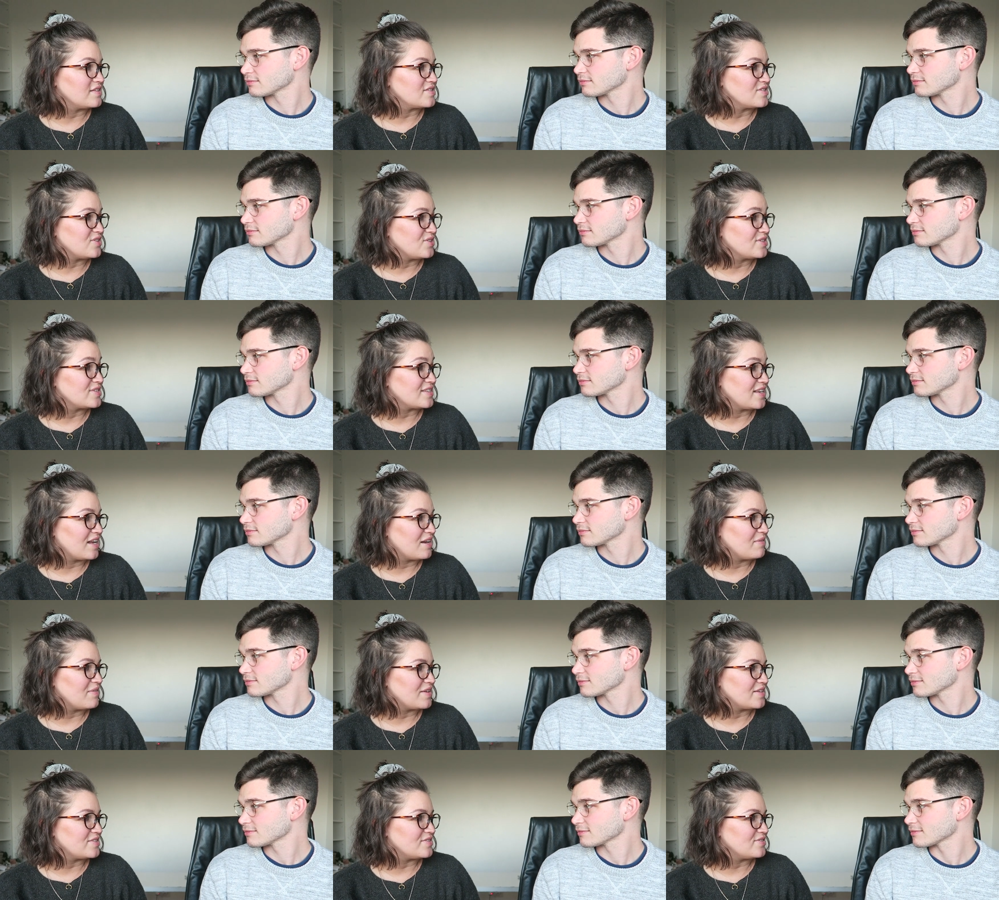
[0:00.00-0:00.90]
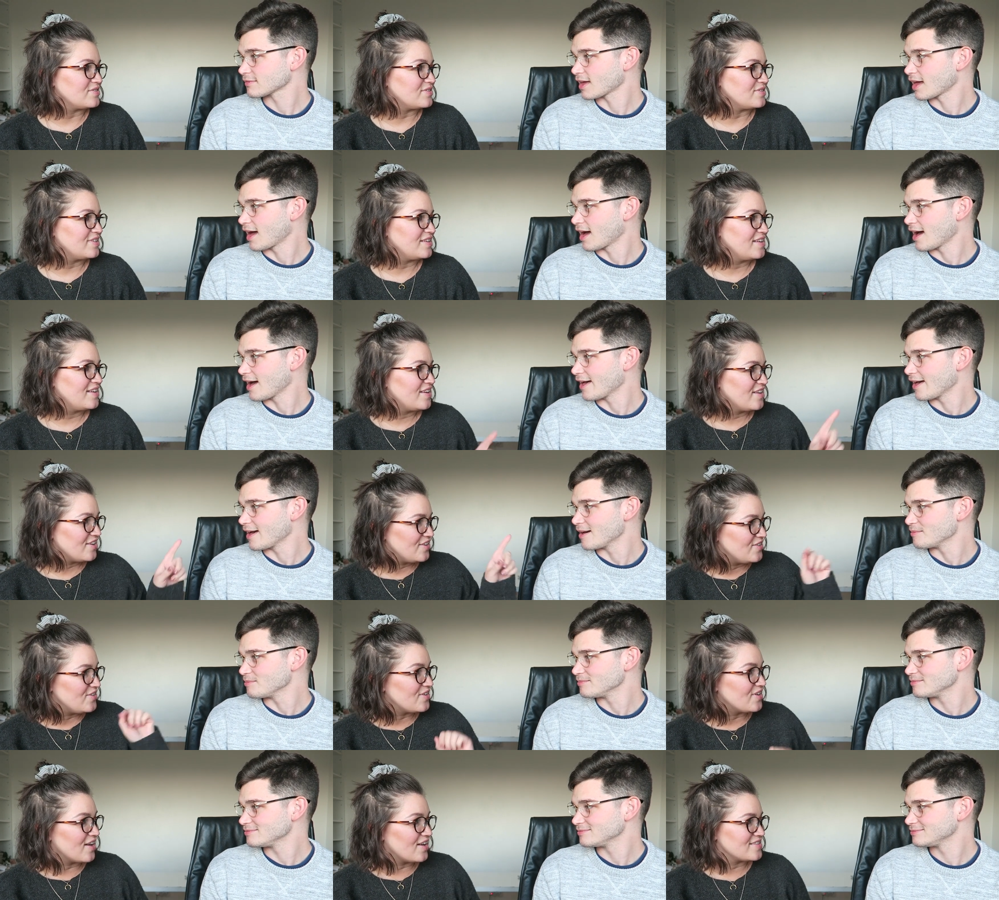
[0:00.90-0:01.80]
Speaker 1: these. Are you excited about
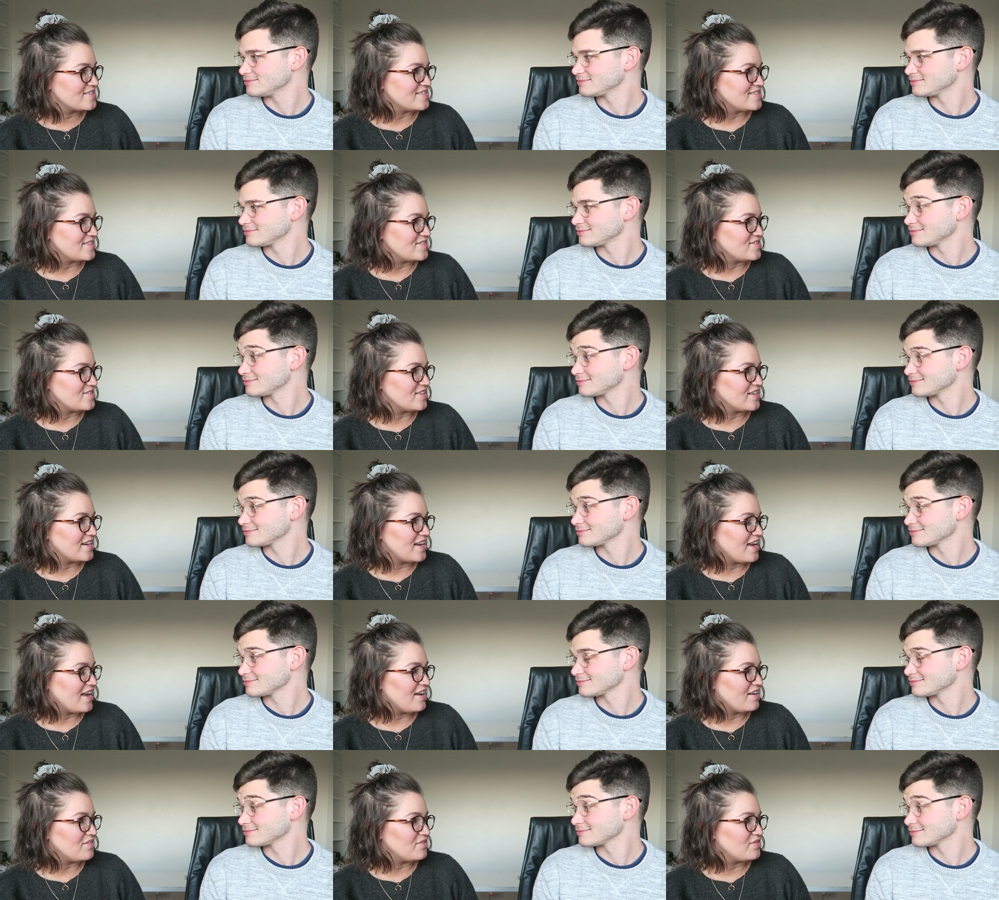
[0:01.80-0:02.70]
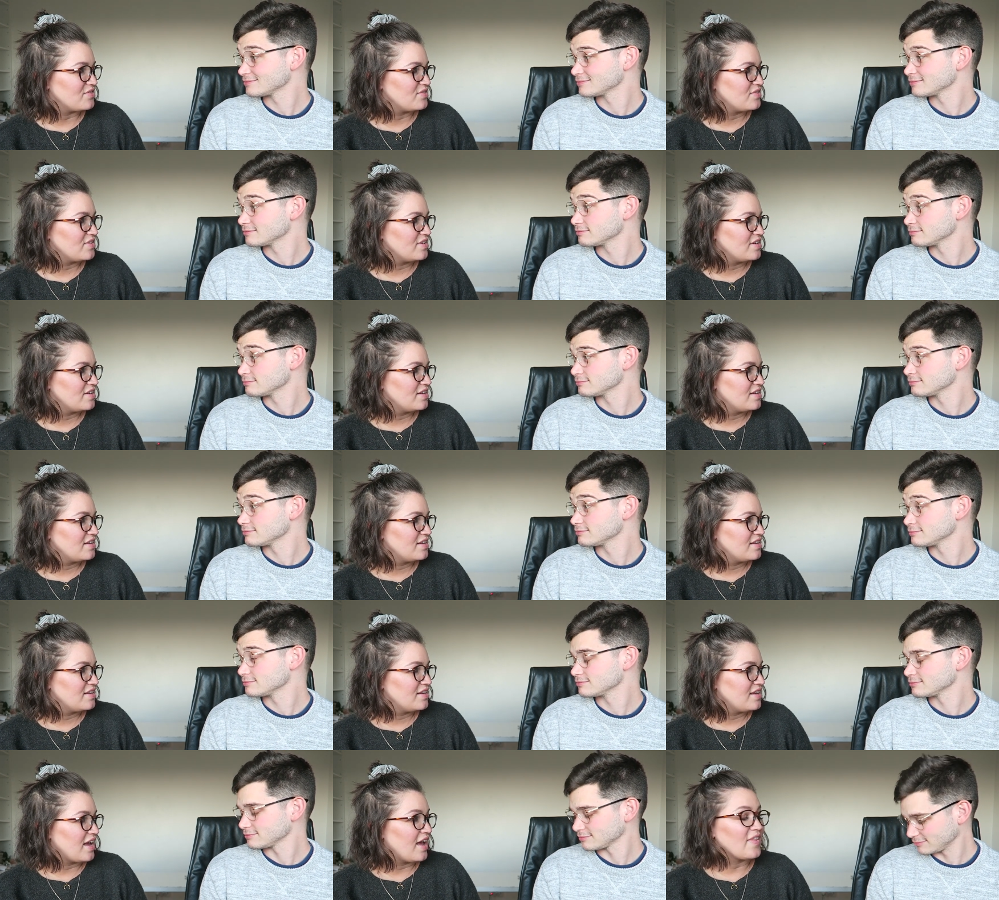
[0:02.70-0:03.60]
your new glasses that you're gonna have?
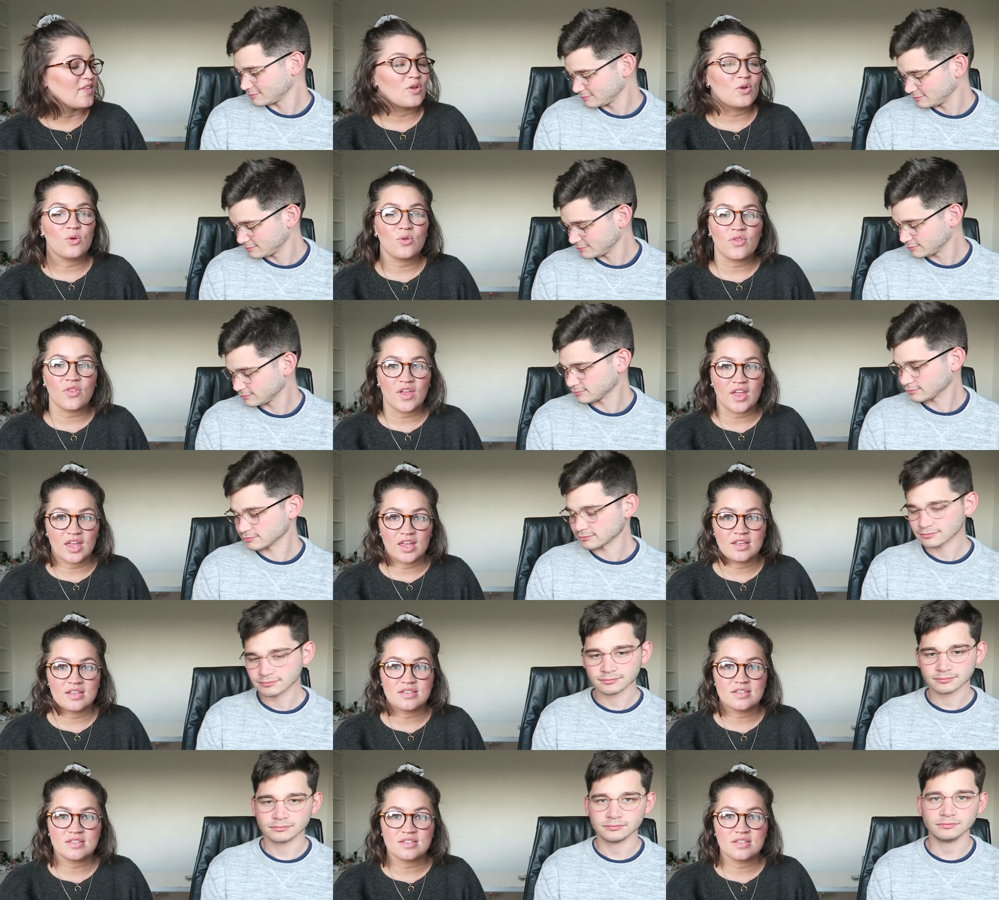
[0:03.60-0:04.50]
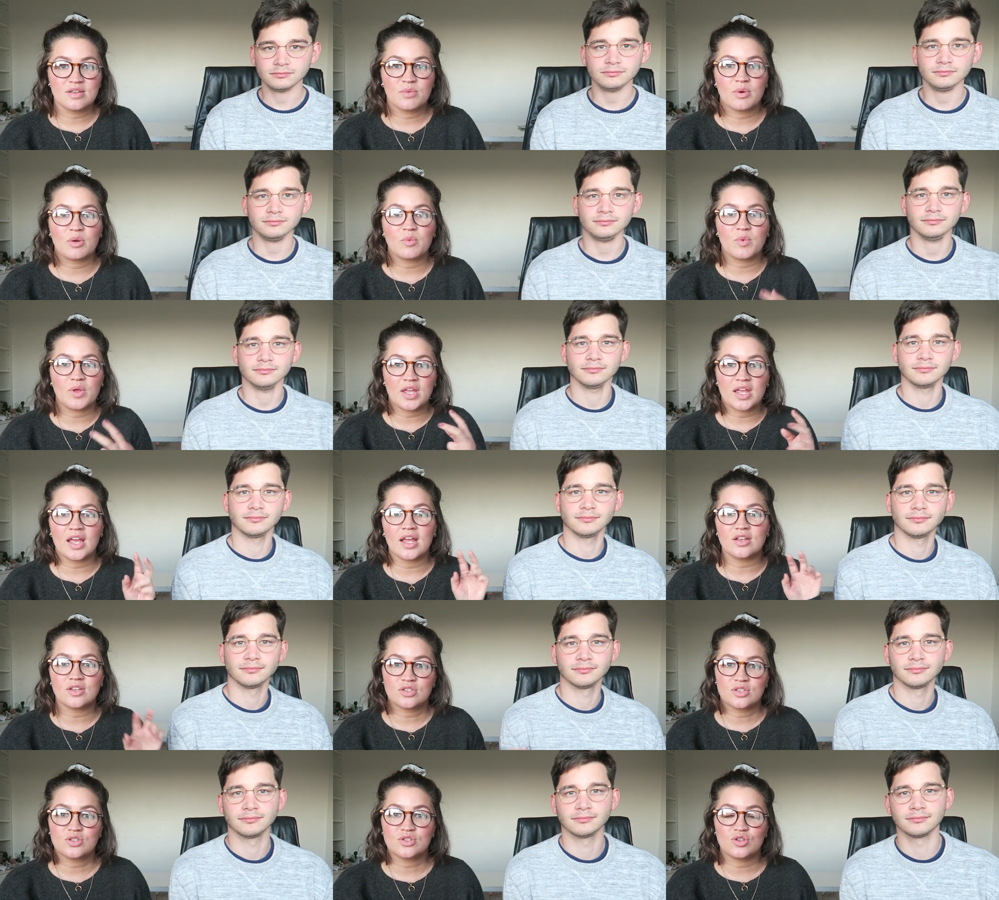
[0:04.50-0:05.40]
And the cool thing is, when we
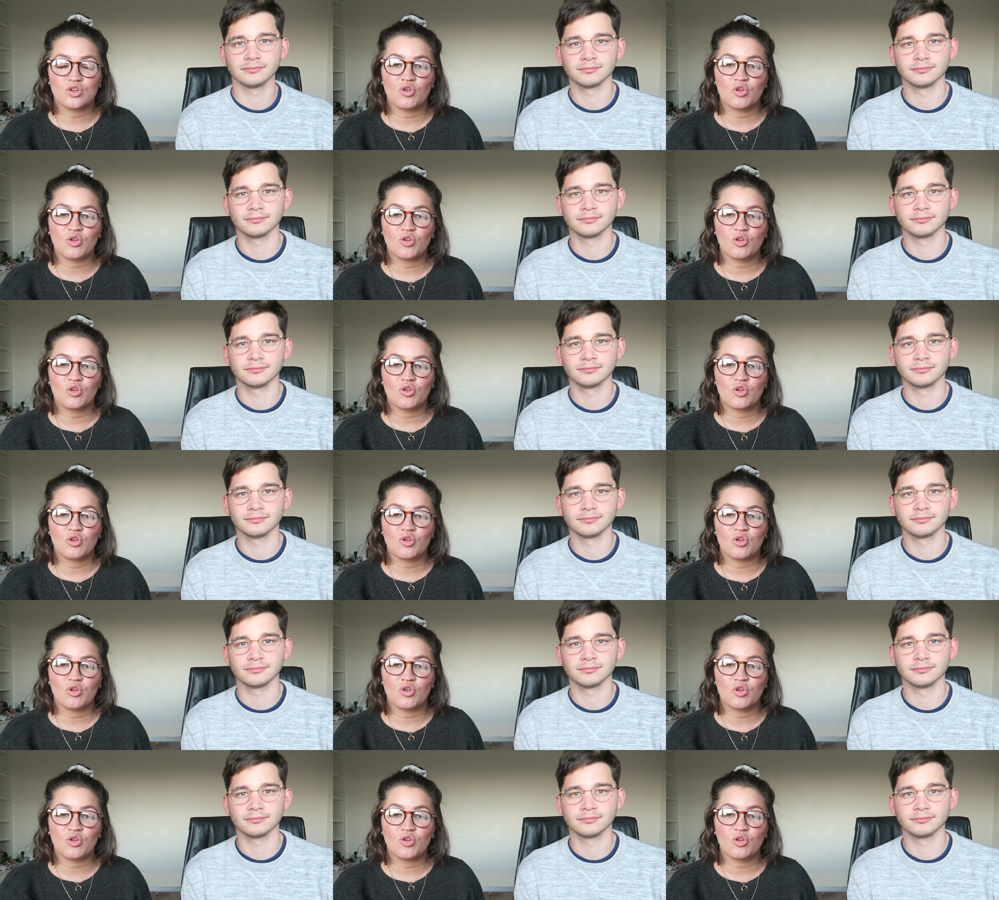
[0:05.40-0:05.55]
get